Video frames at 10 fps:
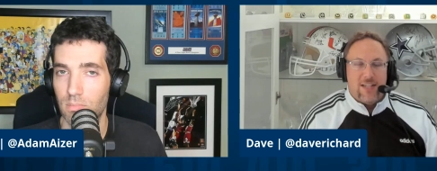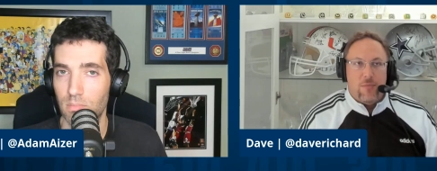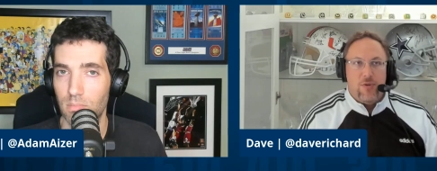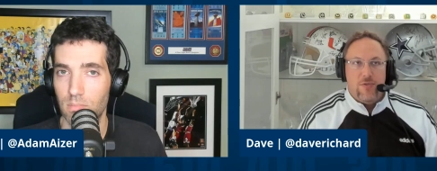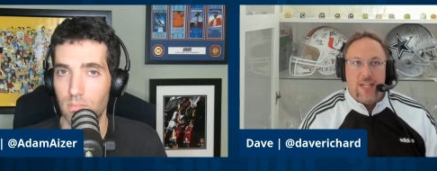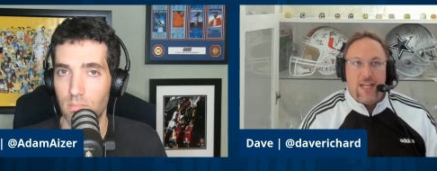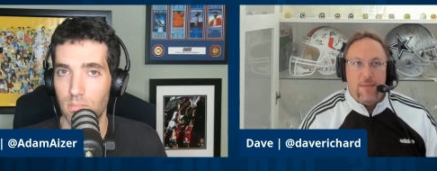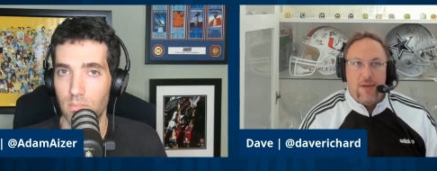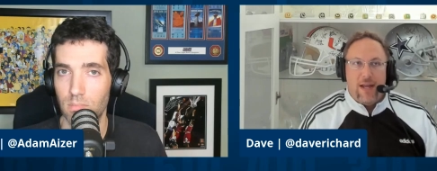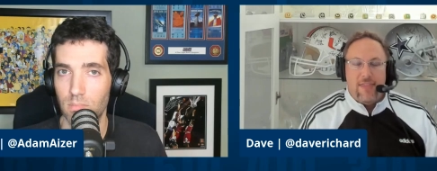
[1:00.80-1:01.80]
Speaker 1: someone whose
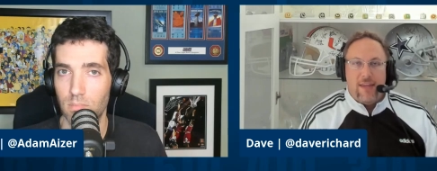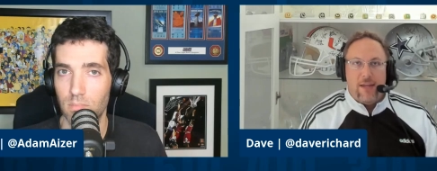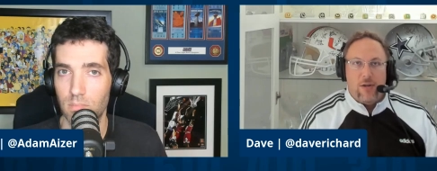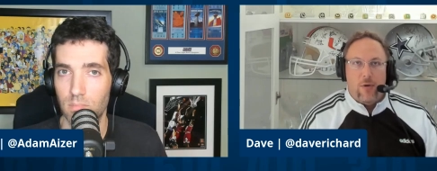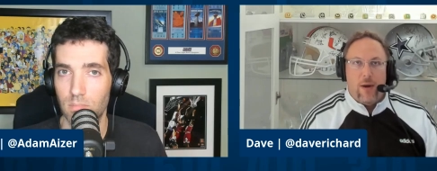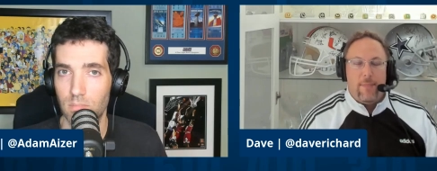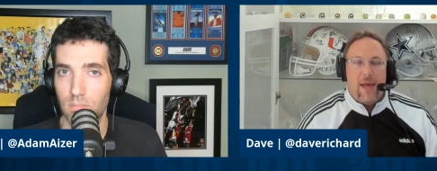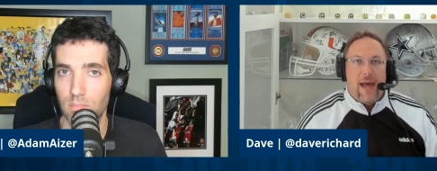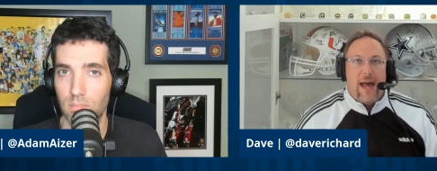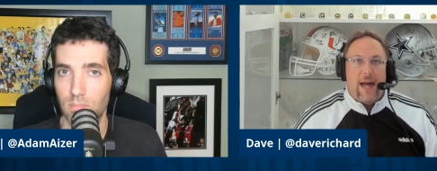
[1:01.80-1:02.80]
ADP I think can go up.
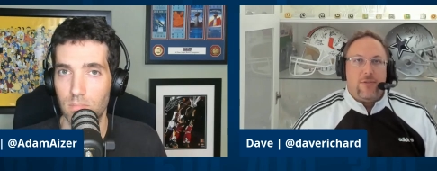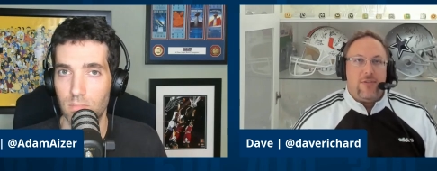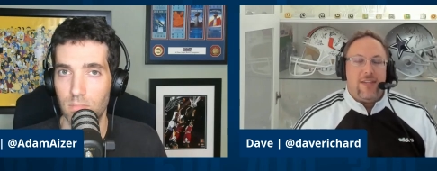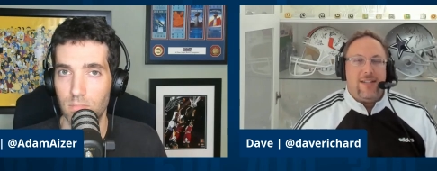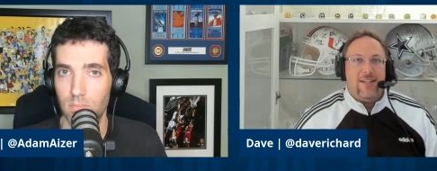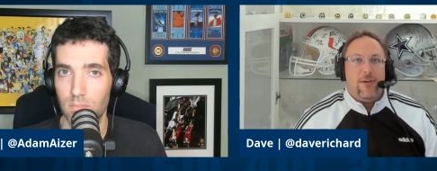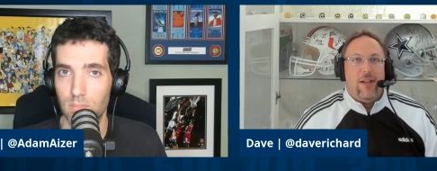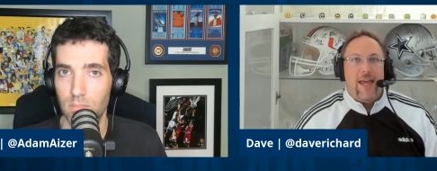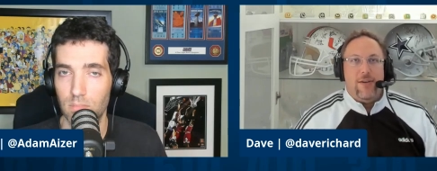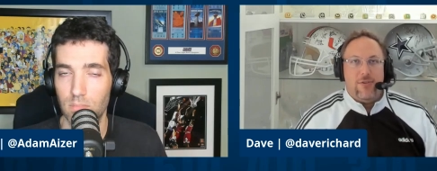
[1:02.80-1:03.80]
I also think
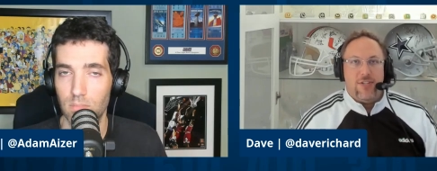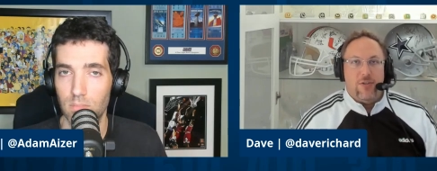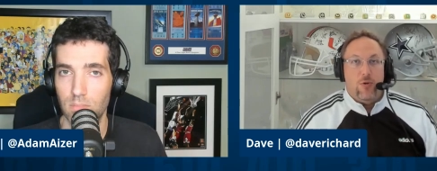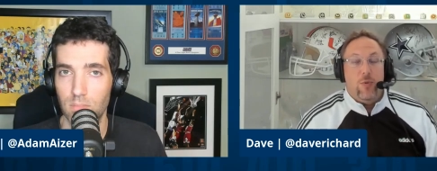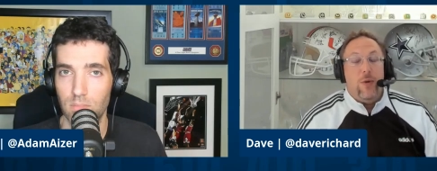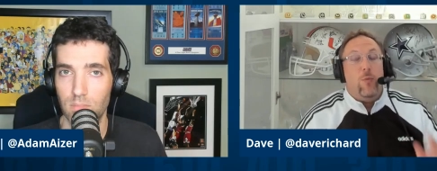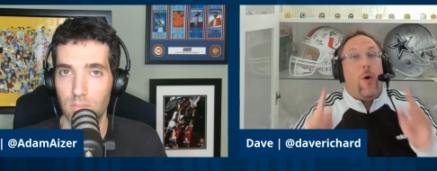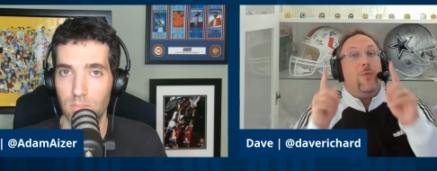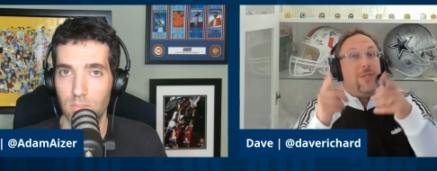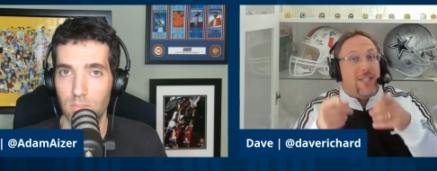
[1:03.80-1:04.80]
Darrell Henderson, who we
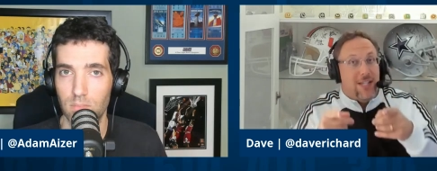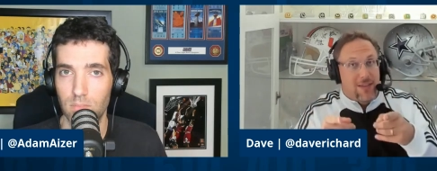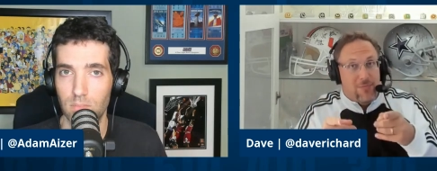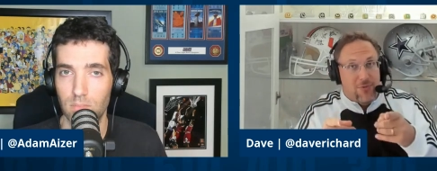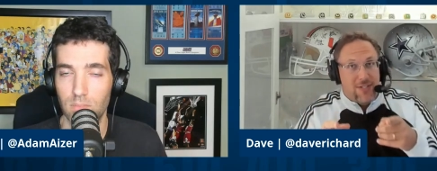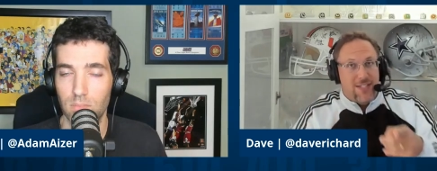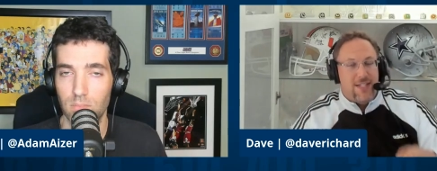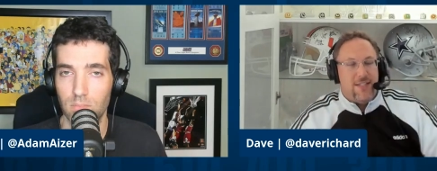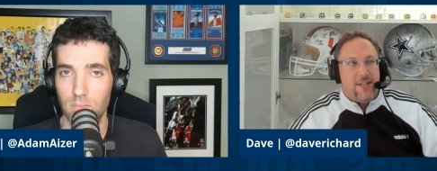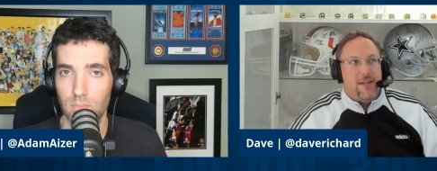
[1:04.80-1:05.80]
won't see in the
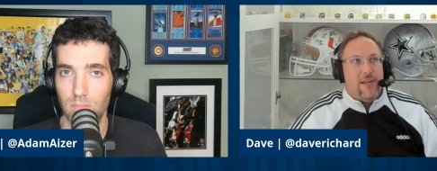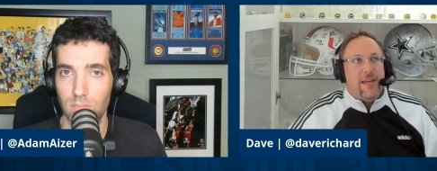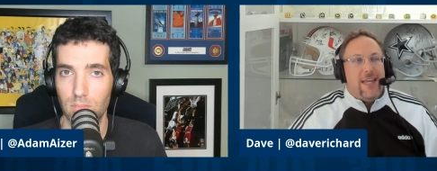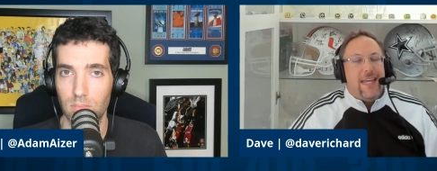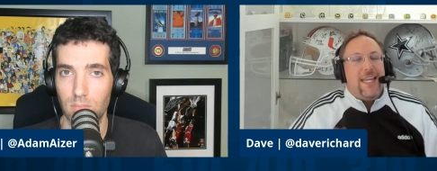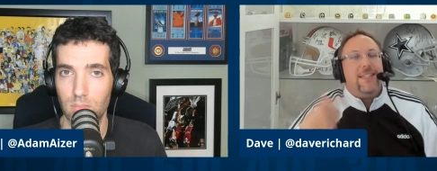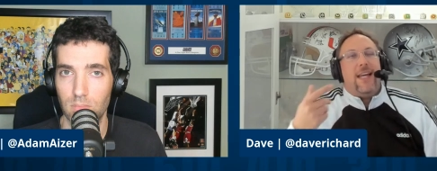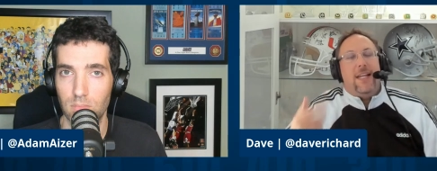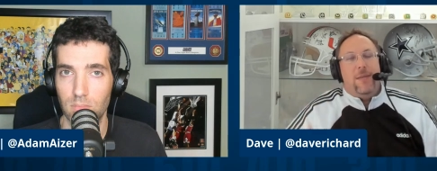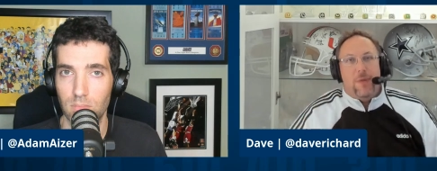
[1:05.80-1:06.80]
preseason,
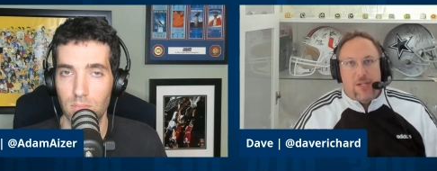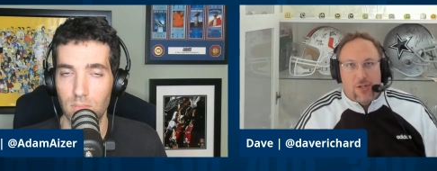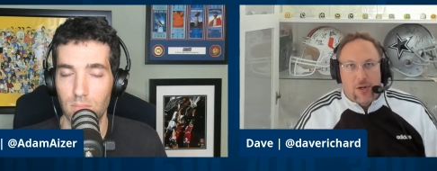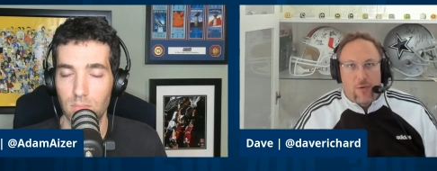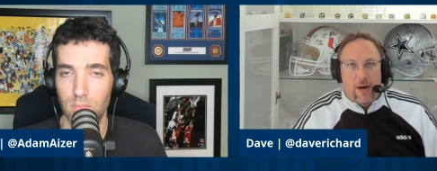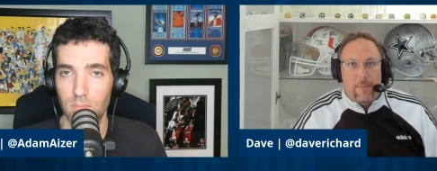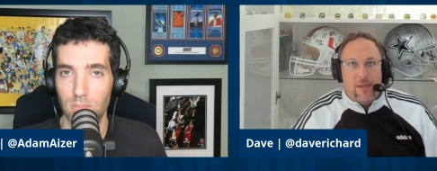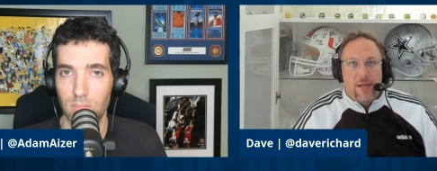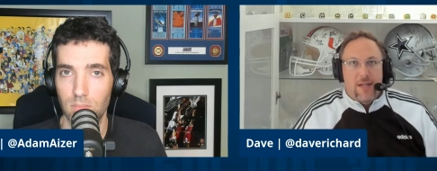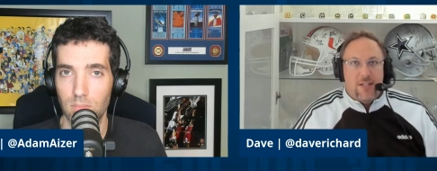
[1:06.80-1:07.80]
his ADP could go
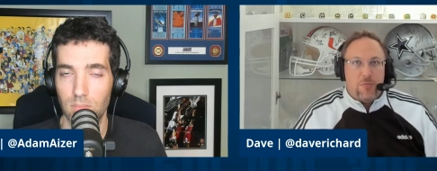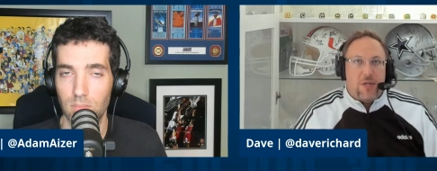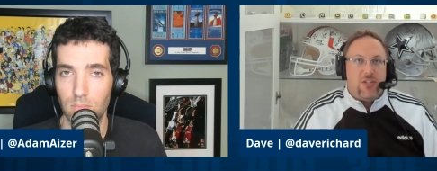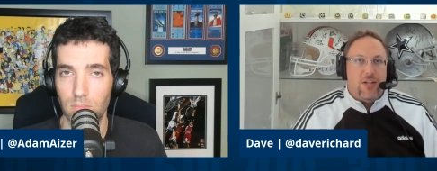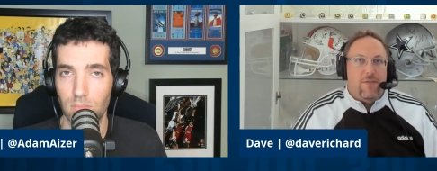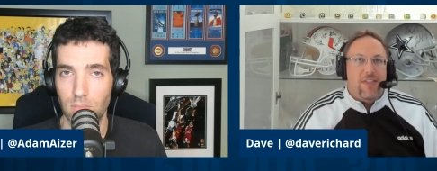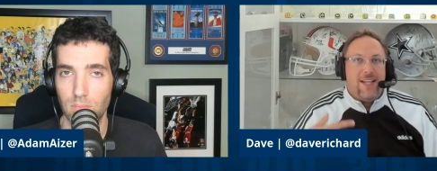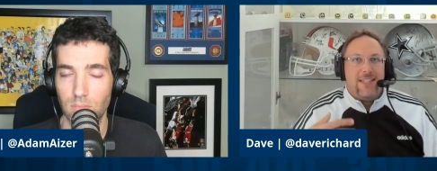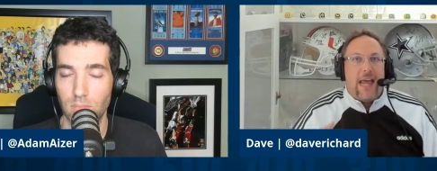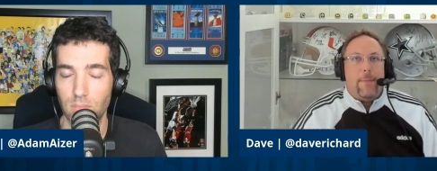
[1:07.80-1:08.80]
up, especially if
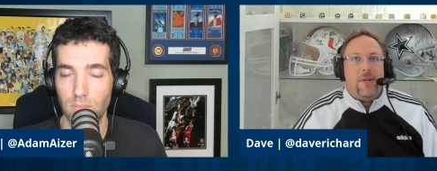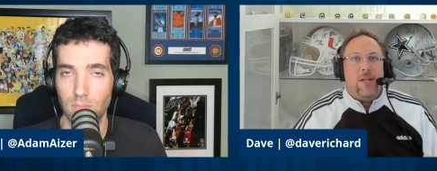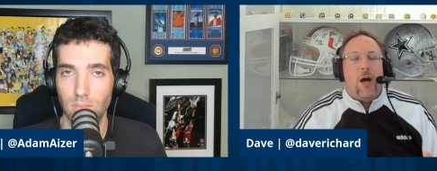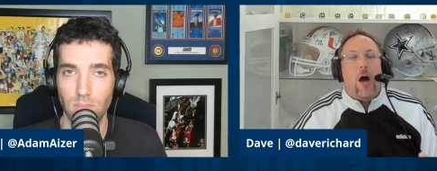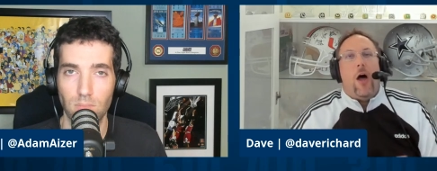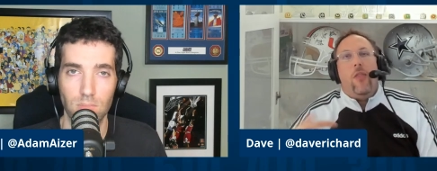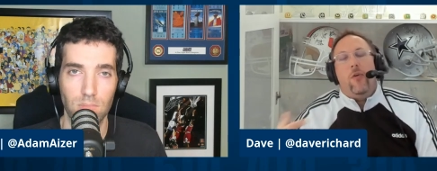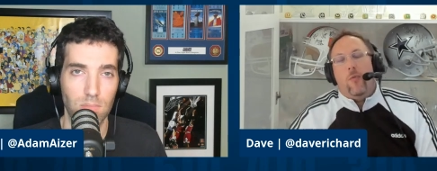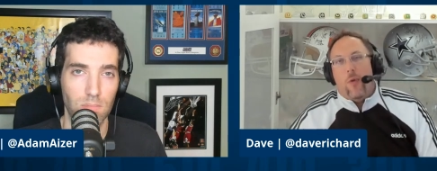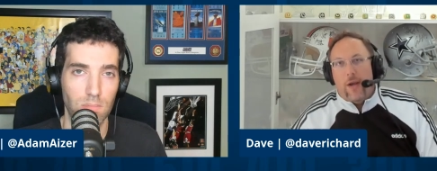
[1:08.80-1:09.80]
things happen to
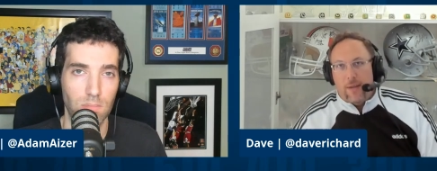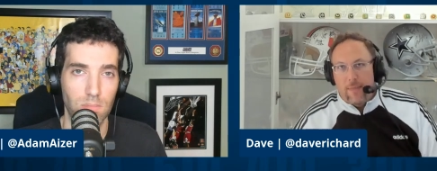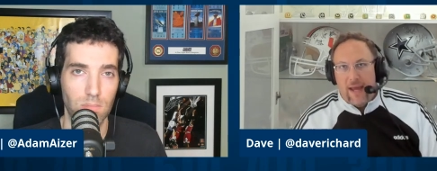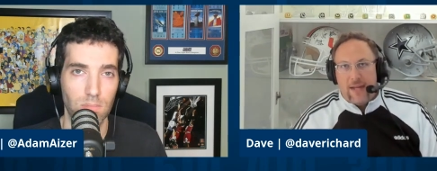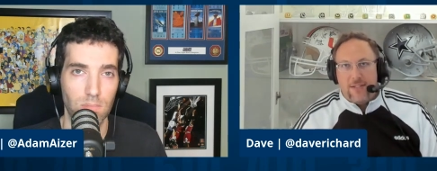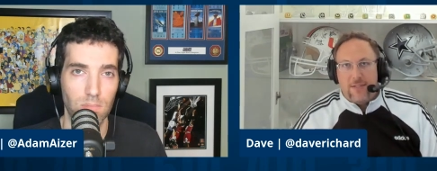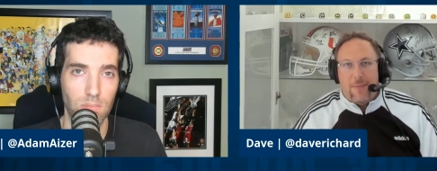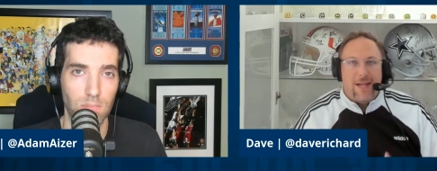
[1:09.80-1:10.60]
other running backs.